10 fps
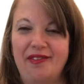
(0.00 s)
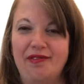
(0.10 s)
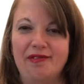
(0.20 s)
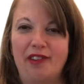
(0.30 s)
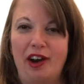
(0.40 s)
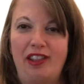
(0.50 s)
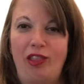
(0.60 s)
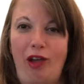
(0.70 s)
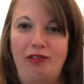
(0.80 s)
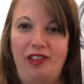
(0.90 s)
very
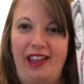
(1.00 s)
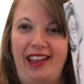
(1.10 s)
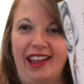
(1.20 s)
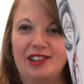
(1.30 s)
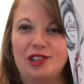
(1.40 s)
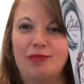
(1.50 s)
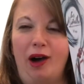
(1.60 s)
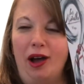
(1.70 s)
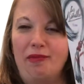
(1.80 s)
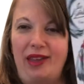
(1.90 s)
lovely. And she
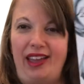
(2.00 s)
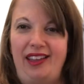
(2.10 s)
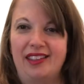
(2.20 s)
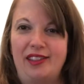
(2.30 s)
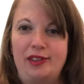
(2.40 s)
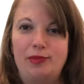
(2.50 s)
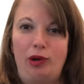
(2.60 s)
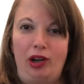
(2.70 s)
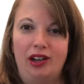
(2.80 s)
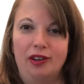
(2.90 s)
bought me this
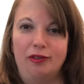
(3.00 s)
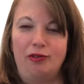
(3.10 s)
book